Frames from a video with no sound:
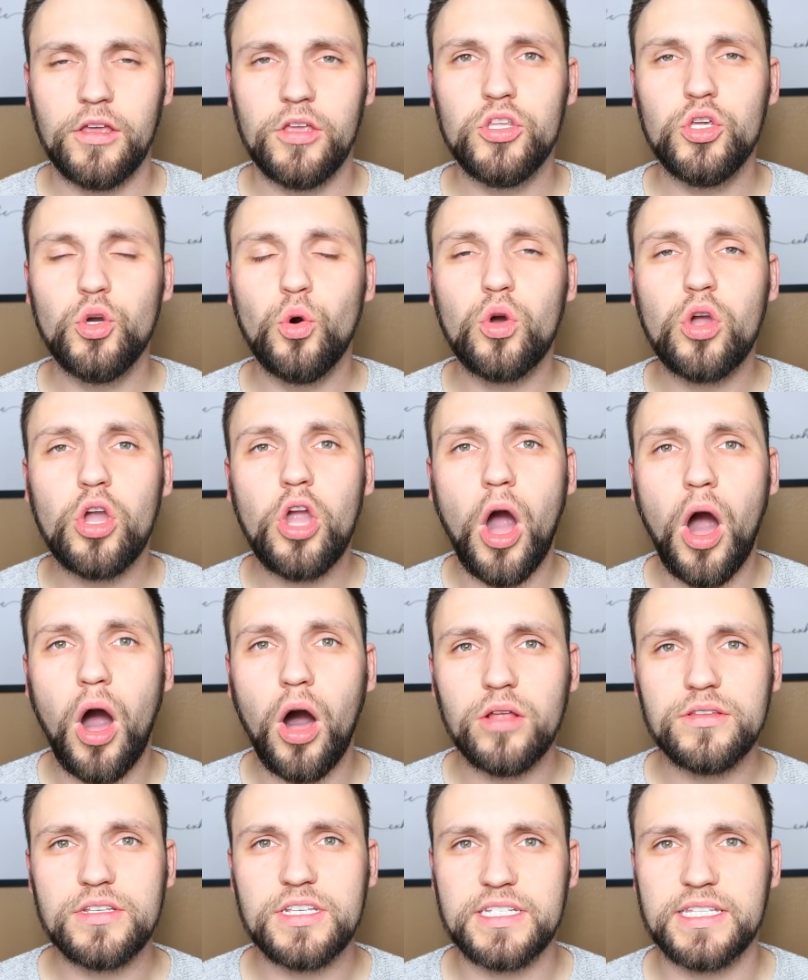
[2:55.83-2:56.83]
You're
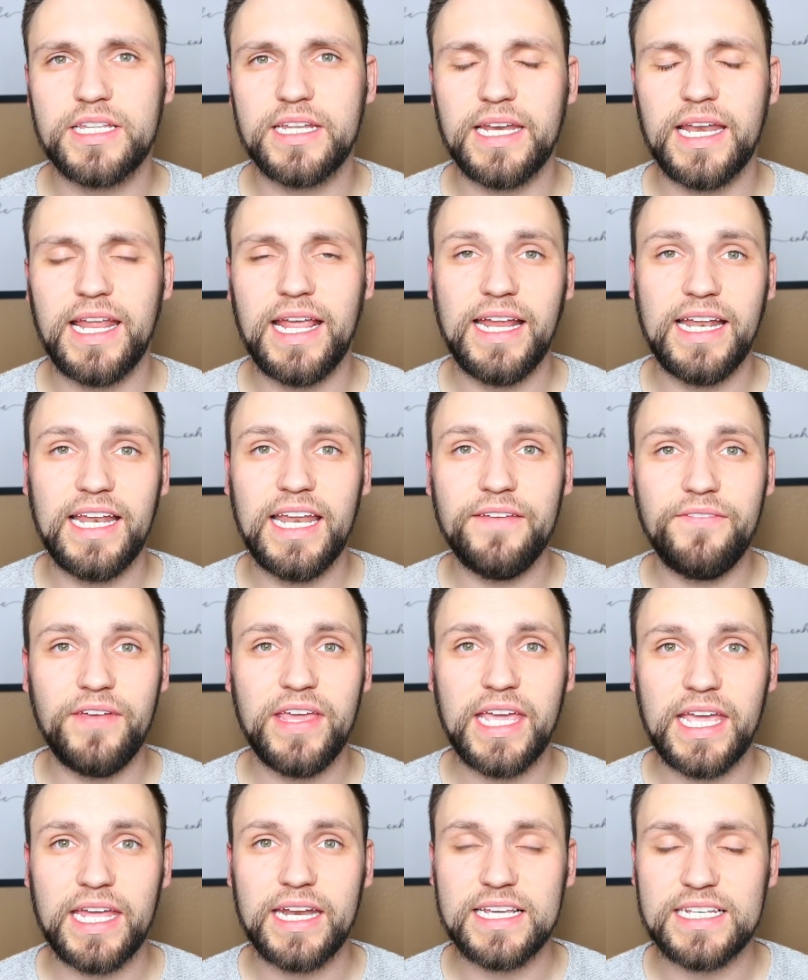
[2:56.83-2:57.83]
constantly
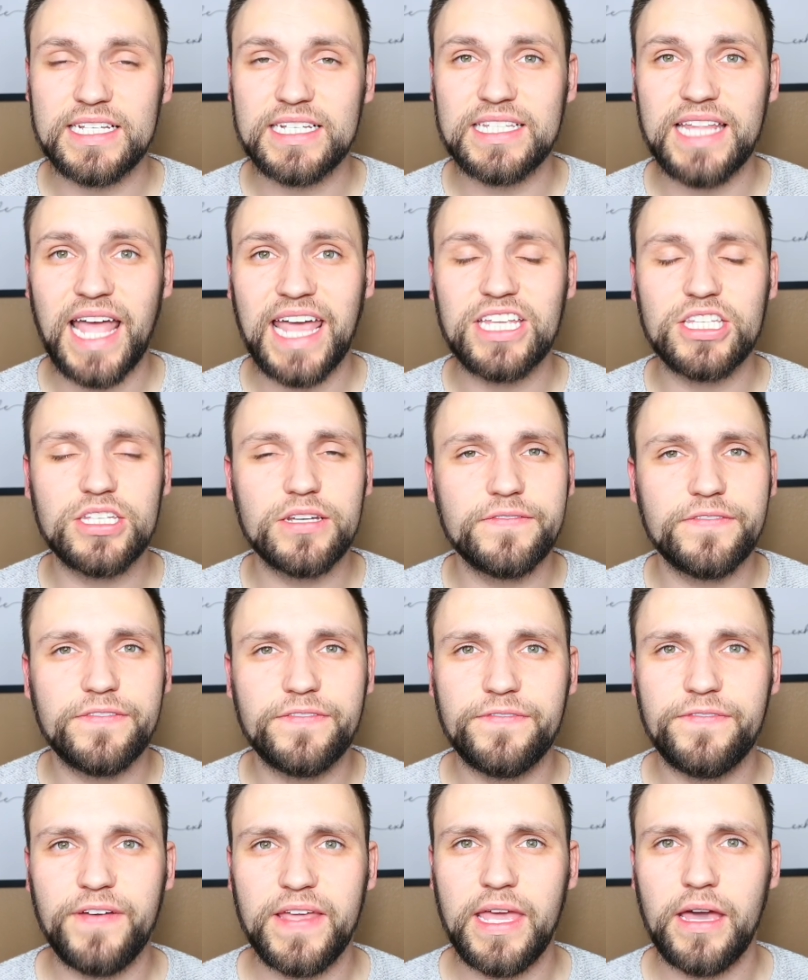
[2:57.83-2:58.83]
living in a state of
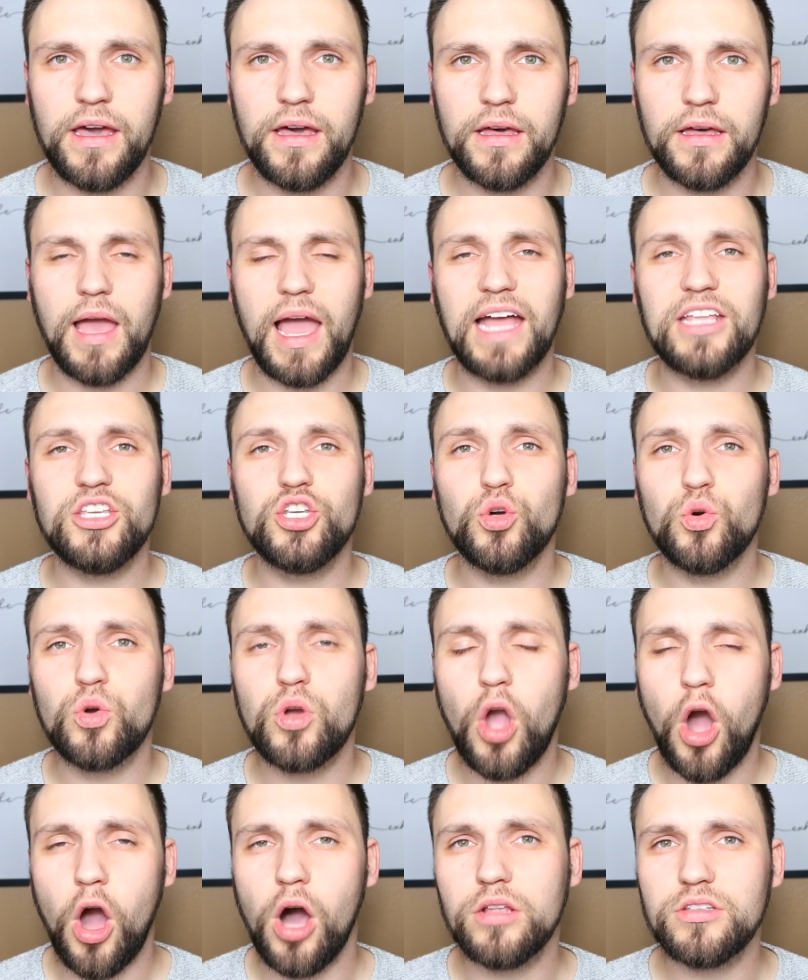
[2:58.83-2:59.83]
fear and you're
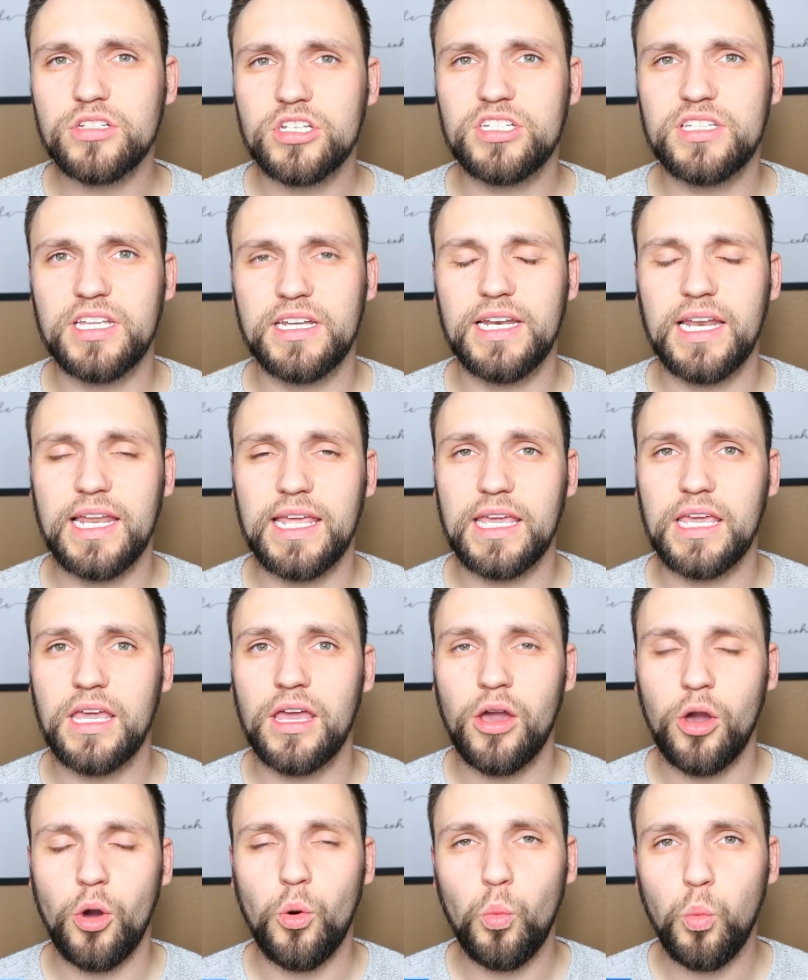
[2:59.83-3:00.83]

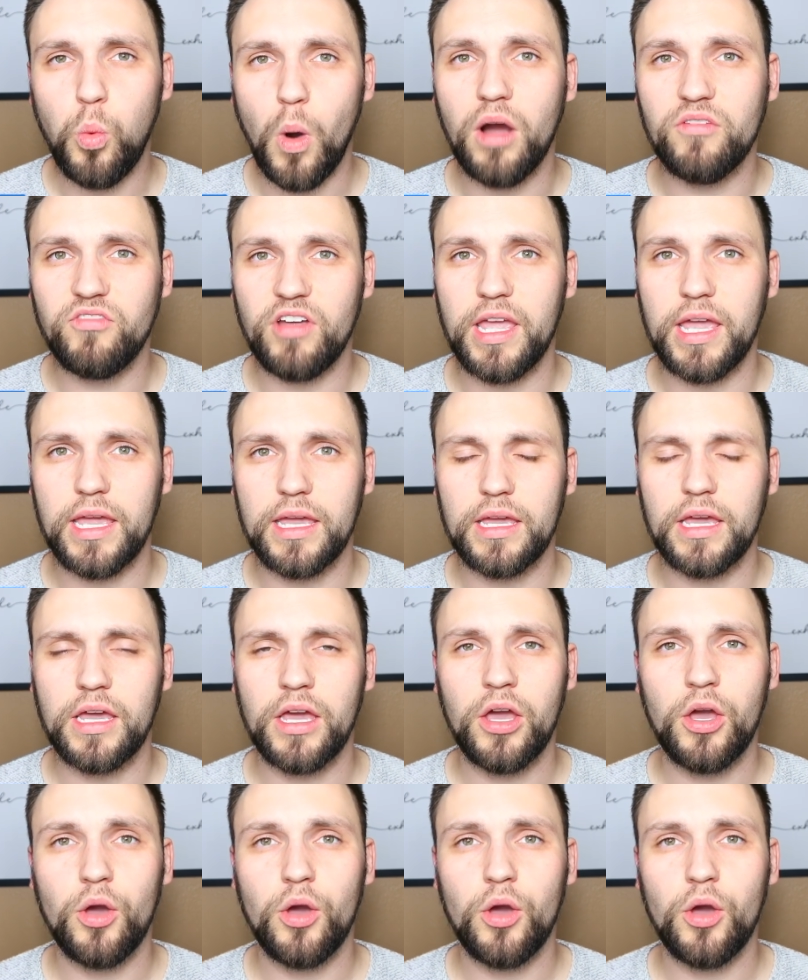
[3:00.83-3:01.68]
constantly worrying,